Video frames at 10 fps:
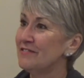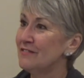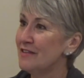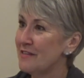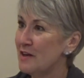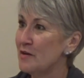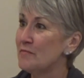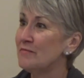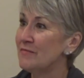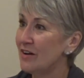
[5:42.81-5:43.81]
with him
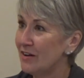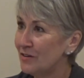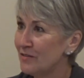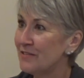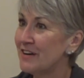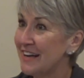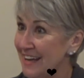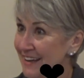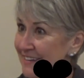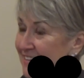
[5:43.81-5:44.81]
all over
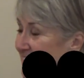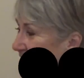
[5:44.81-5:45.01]
again.